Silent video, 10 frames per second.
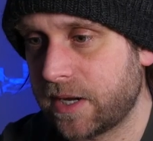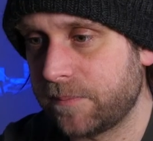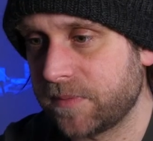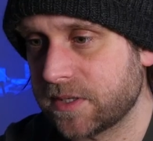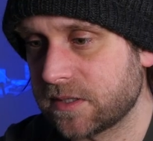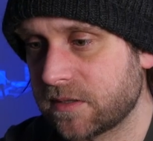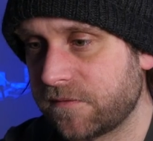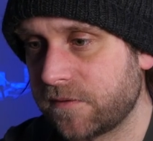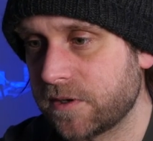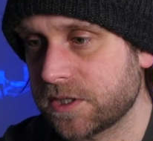um, this is the
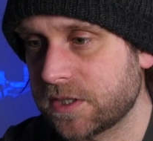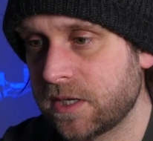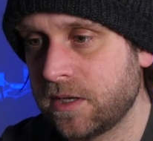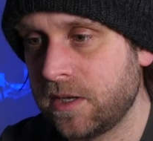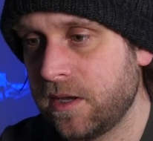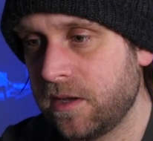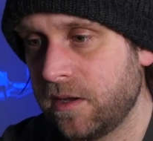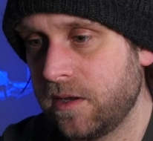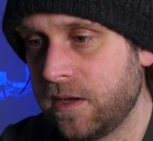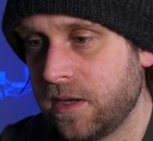first,
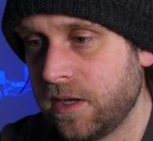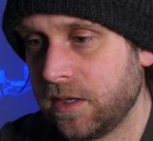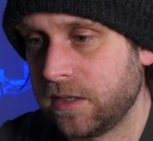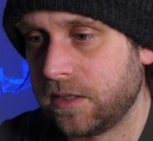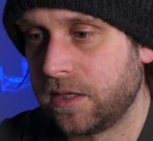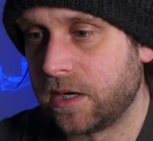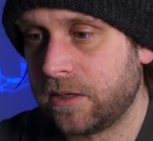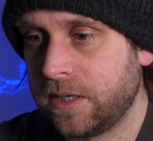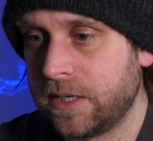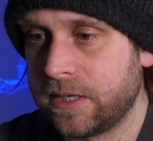you
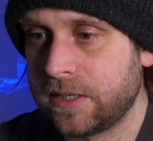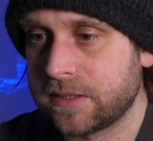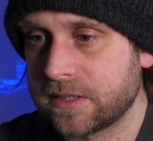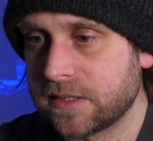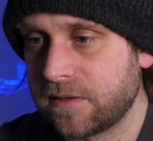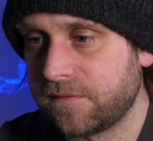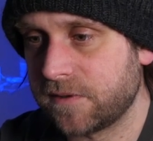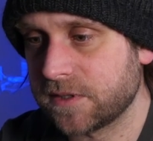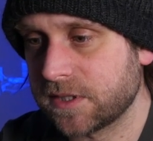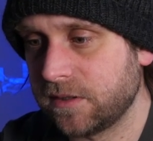know, this is the
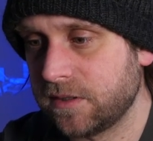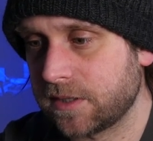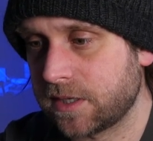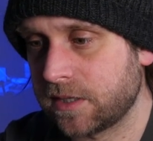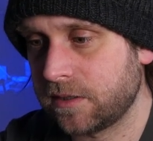first look